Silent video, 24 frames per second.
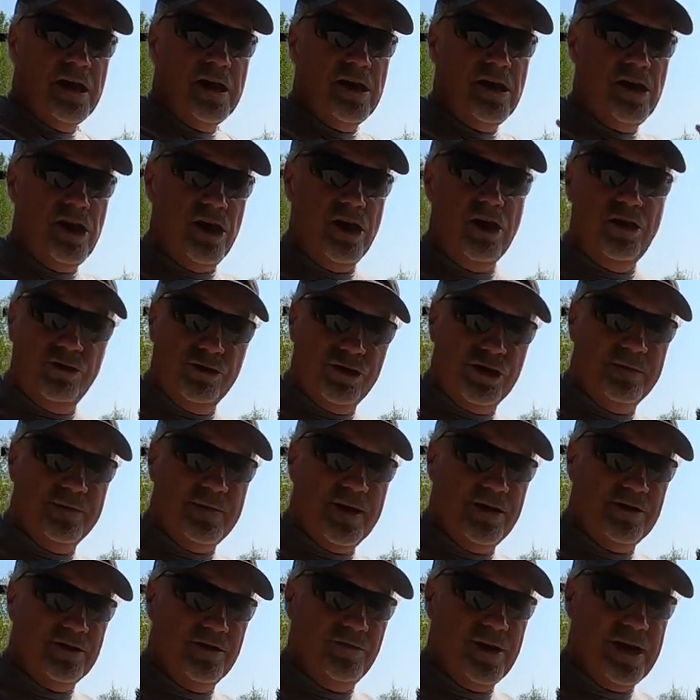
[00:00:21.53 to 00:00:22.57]
huge
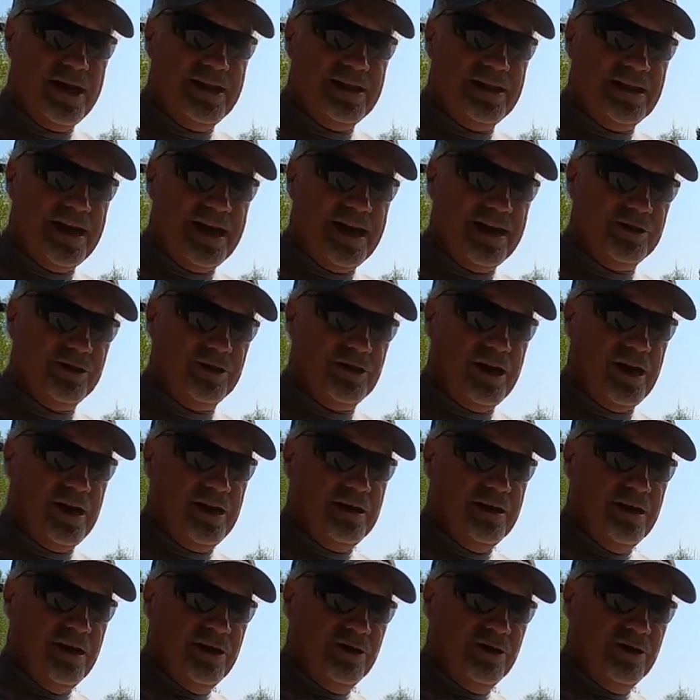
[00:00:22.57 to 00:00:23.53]
amount of rain last night.